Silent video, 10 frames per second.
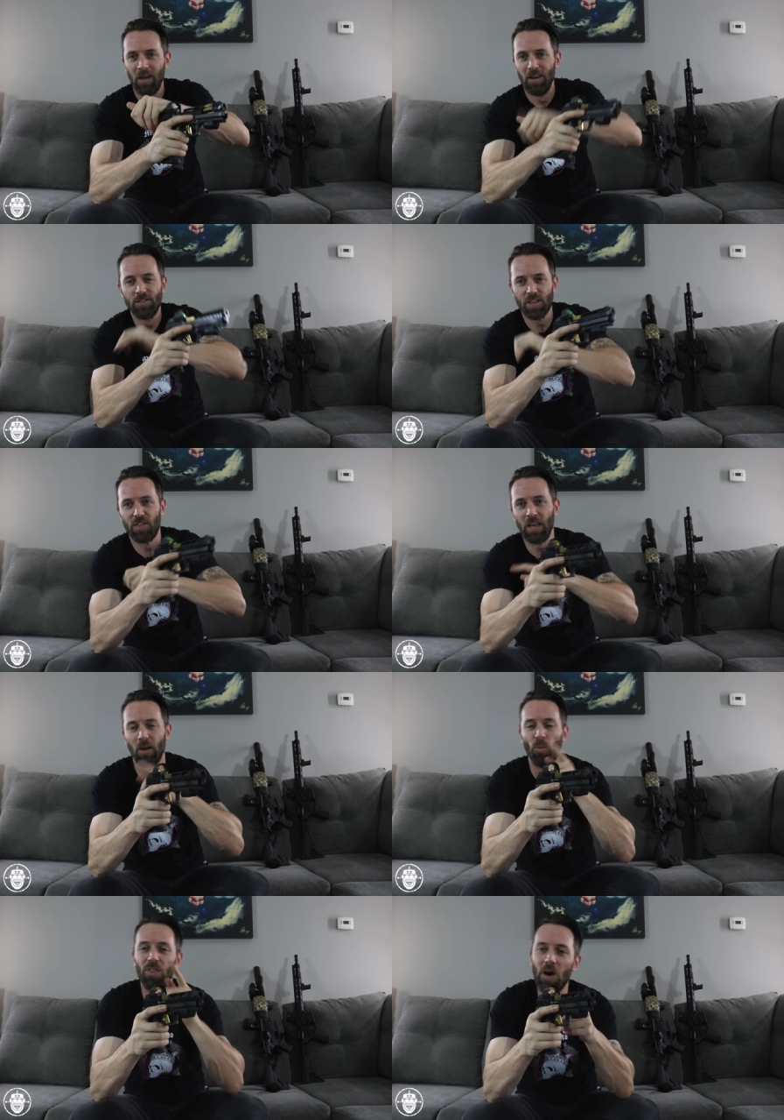Here's the
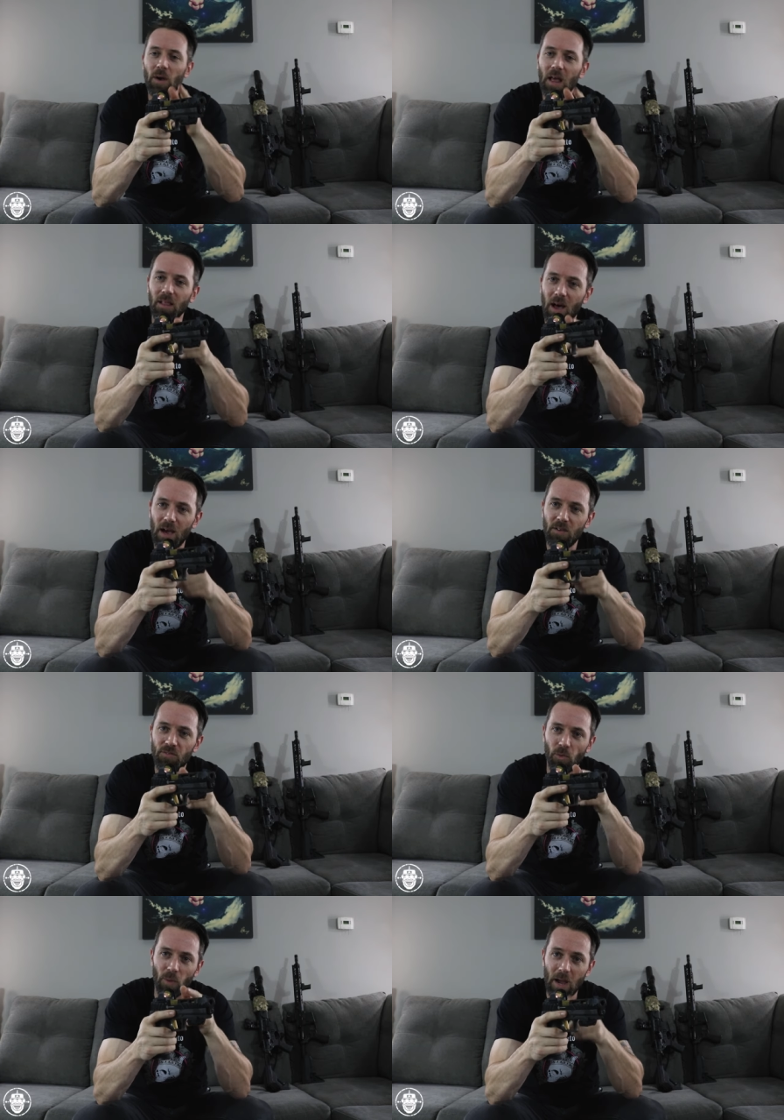thing, without a
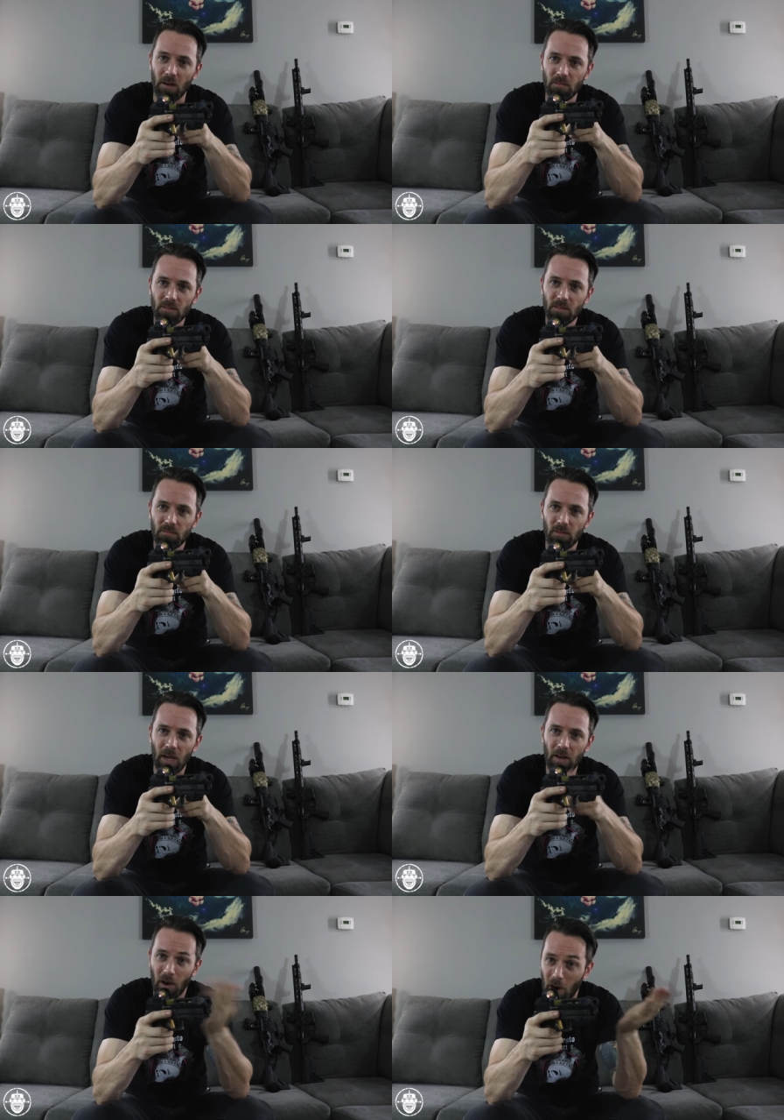live round,
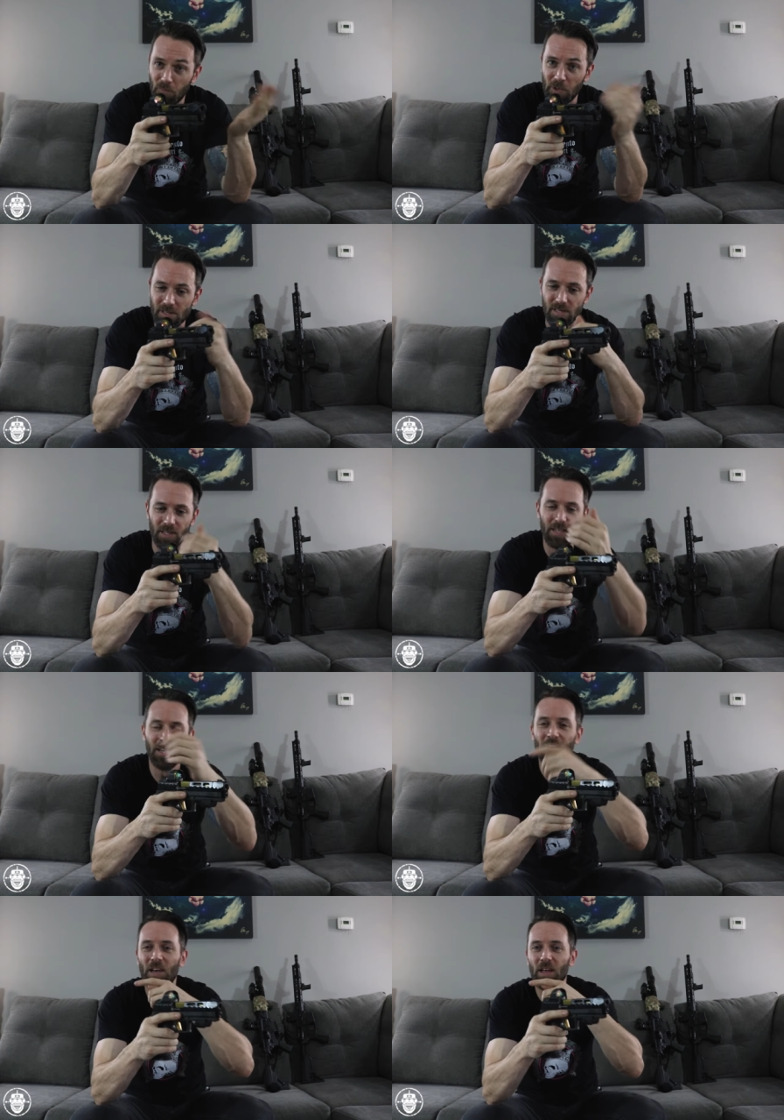right,
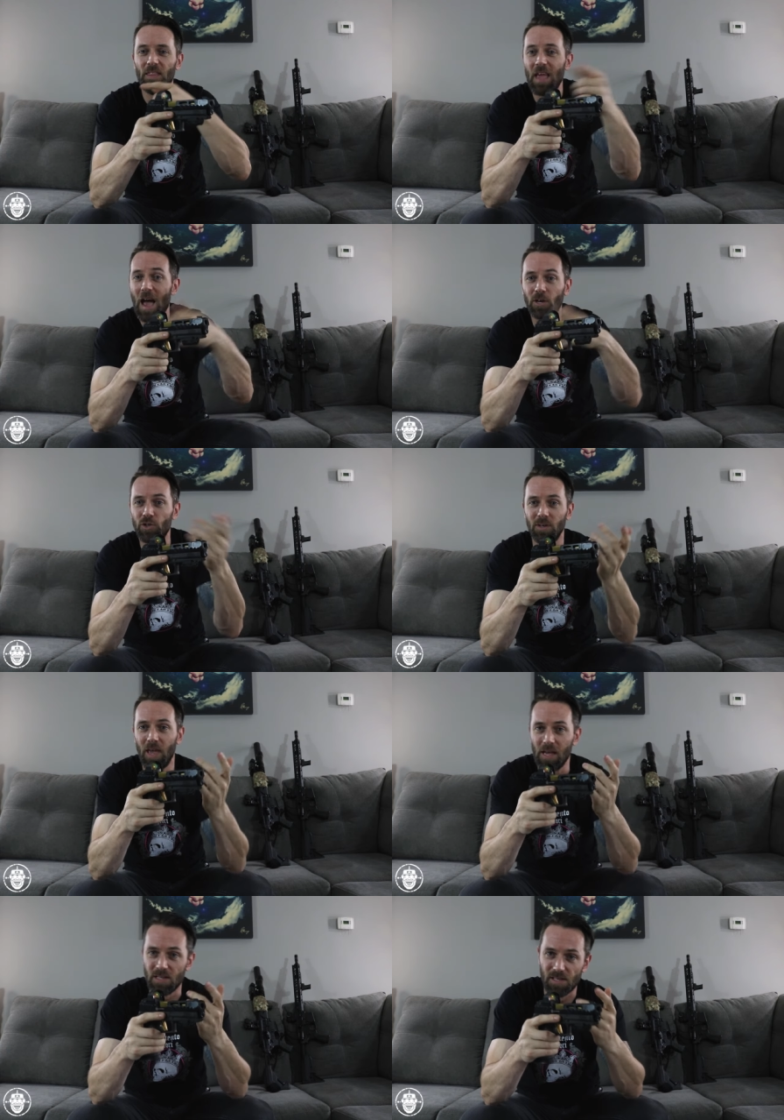obviously, the action
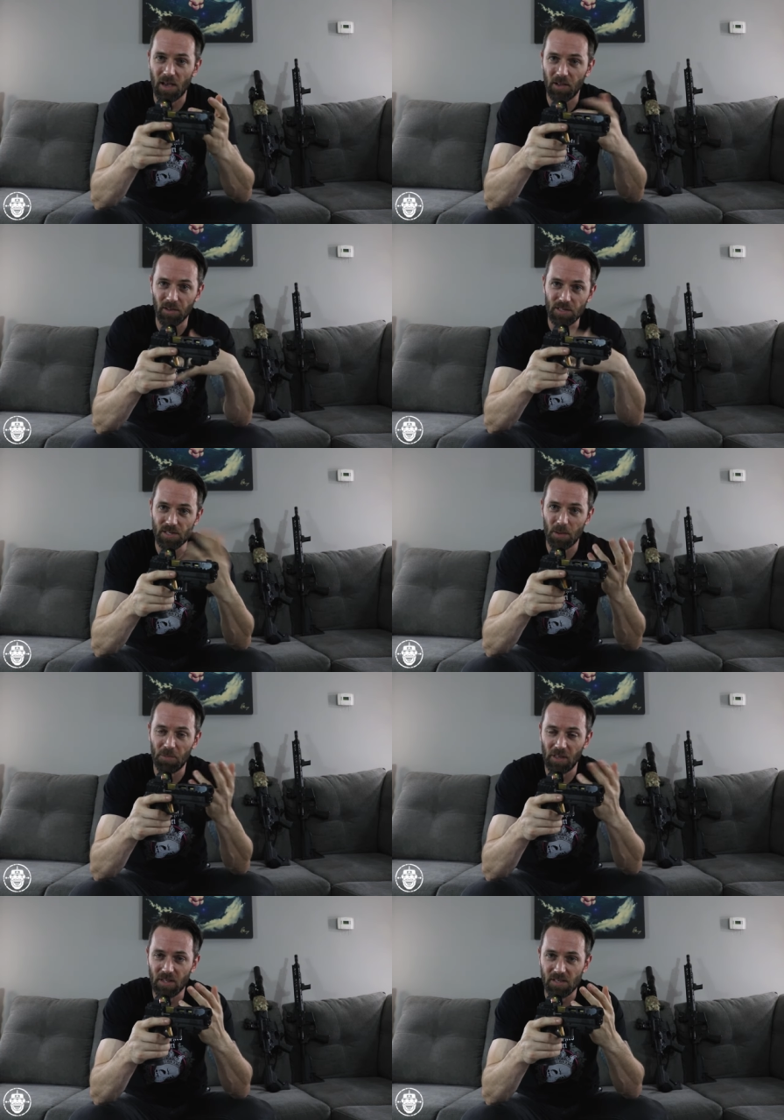can't cycle in
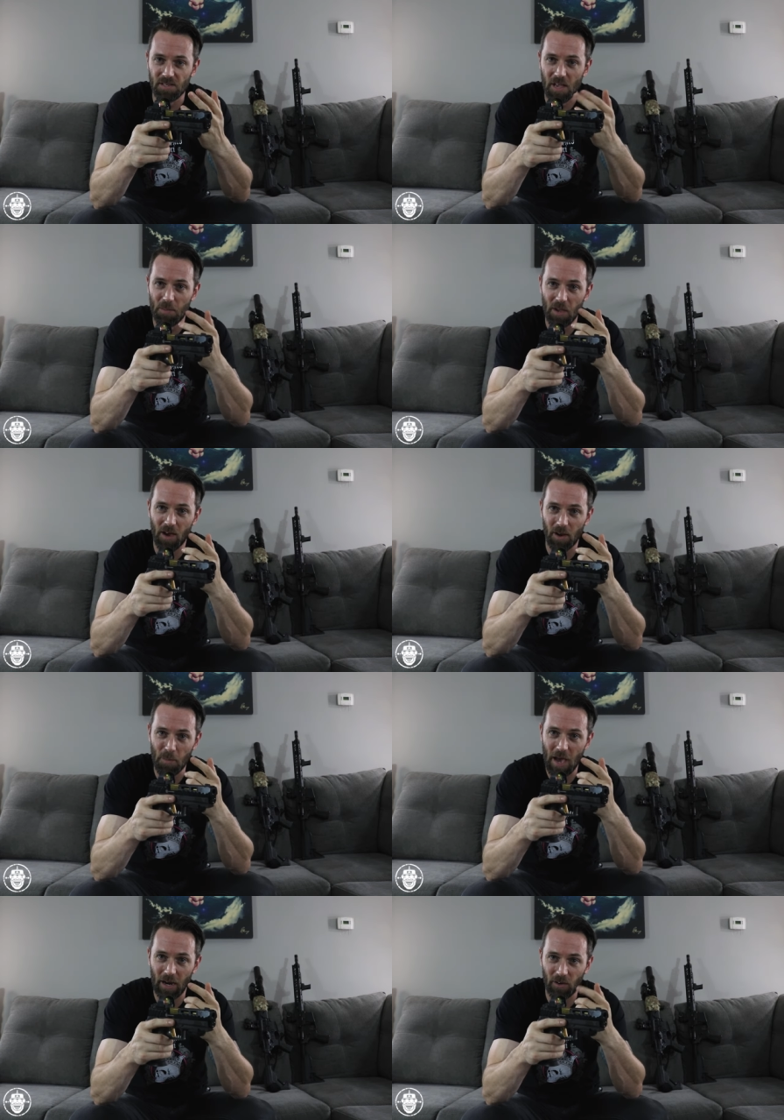something that's a
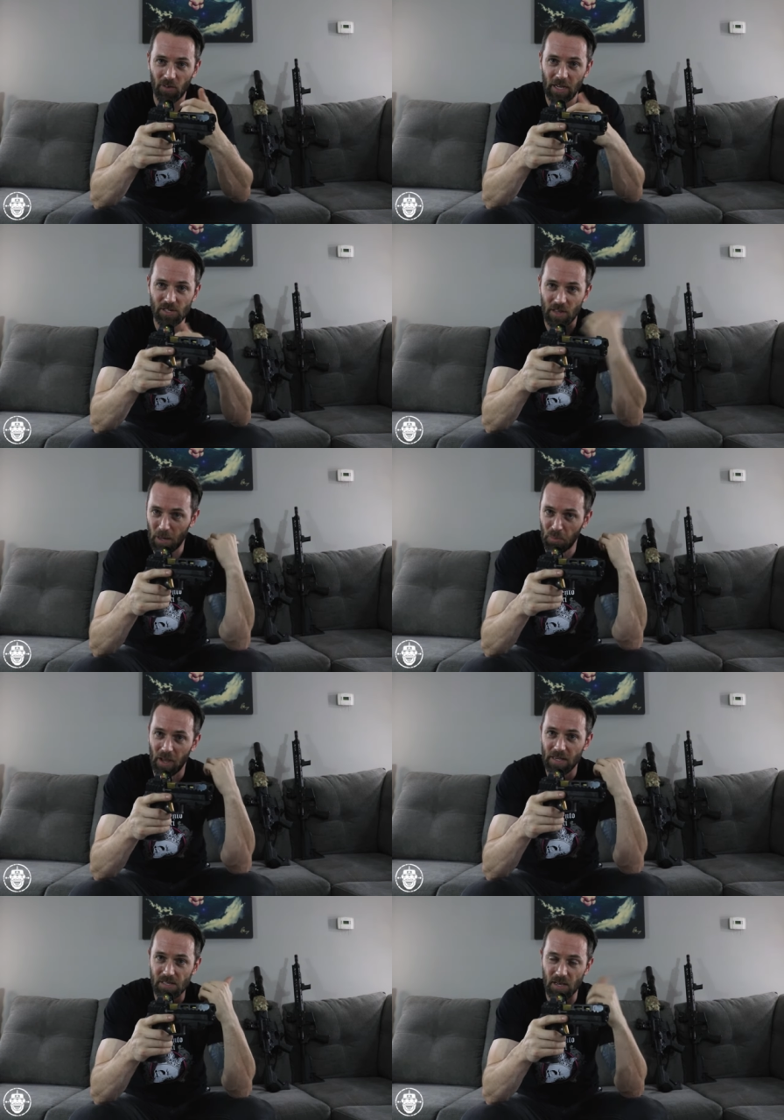semi-automatic, right? So that
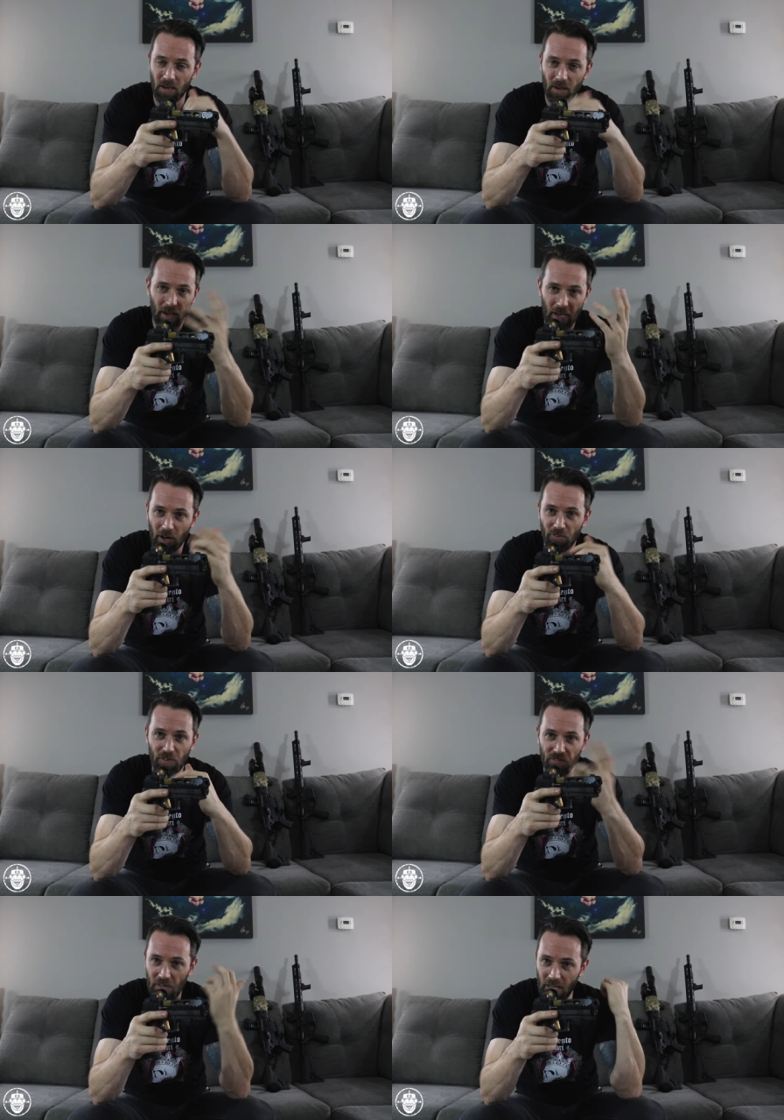applies to
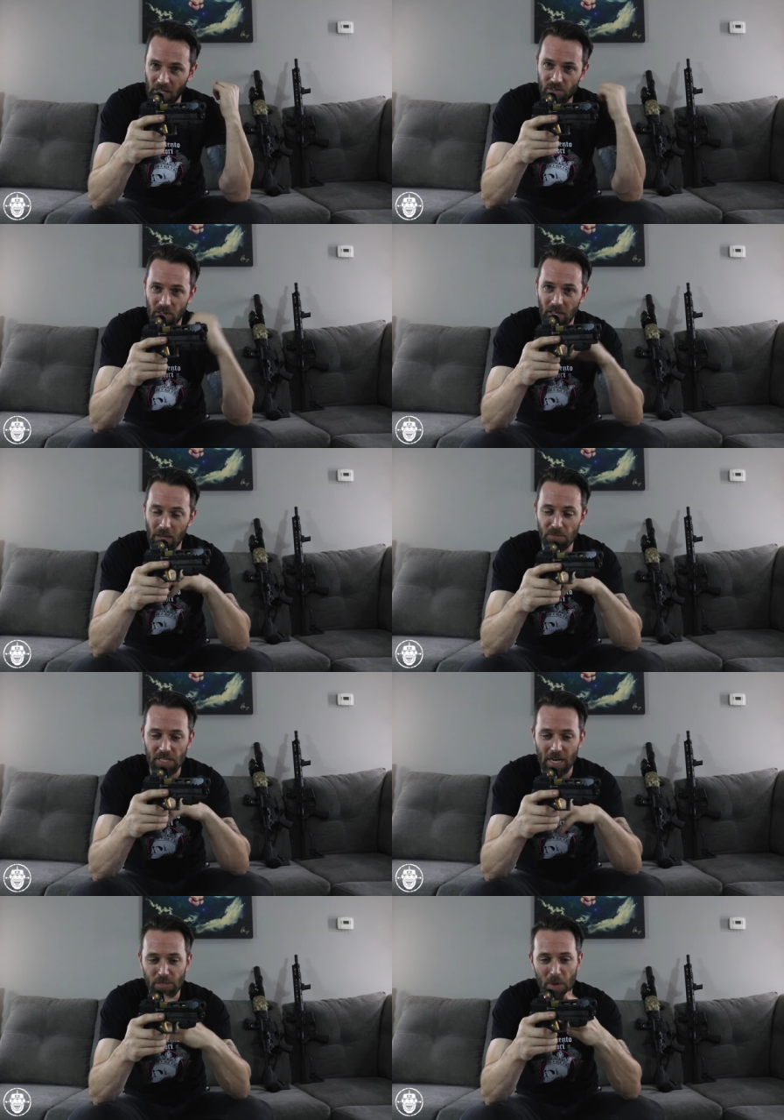AR-15s or that
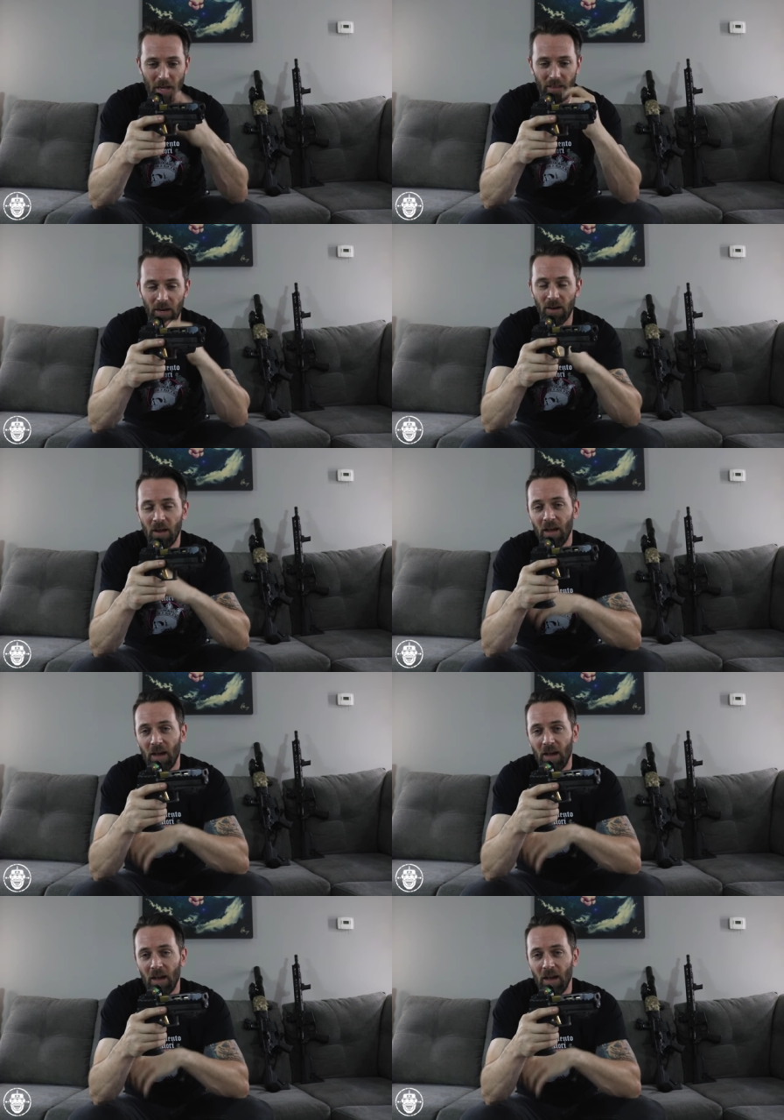MCX back there,